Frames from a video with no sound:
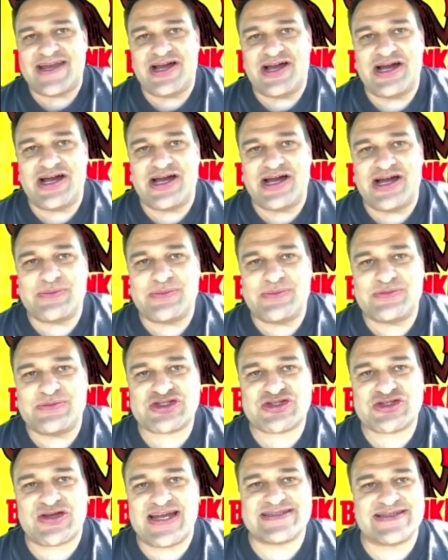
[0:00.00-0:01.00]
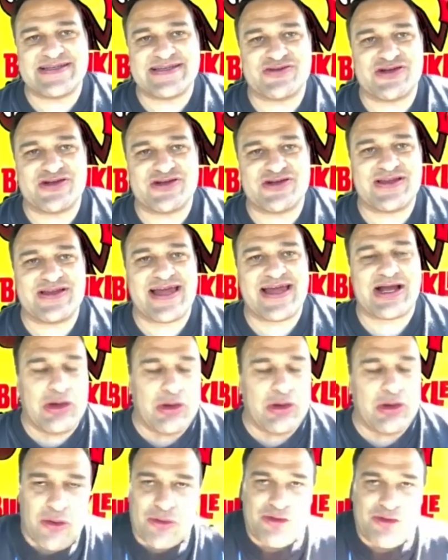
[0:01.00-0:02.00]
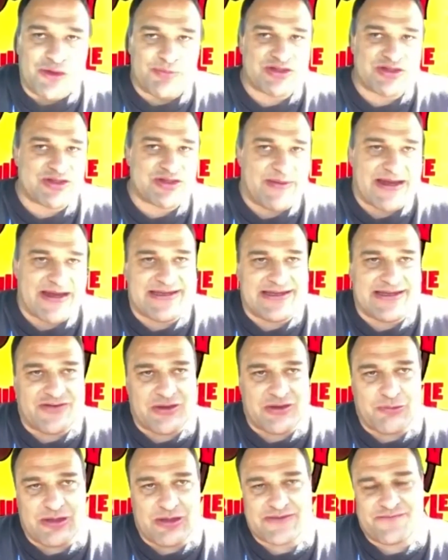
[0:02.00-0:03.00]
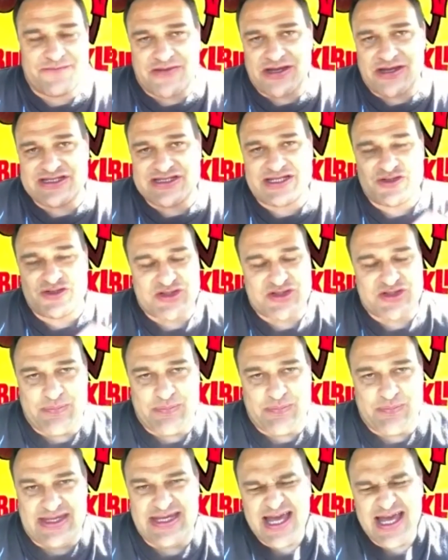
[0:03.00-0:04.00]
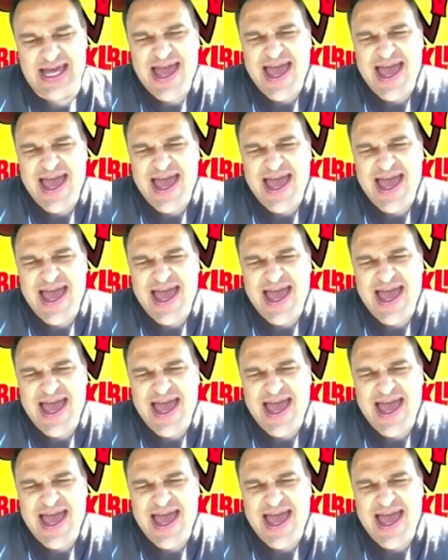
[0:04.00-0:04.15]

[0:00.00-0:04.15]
tried to deliver like a whole new perspective on what the fairy tales could be,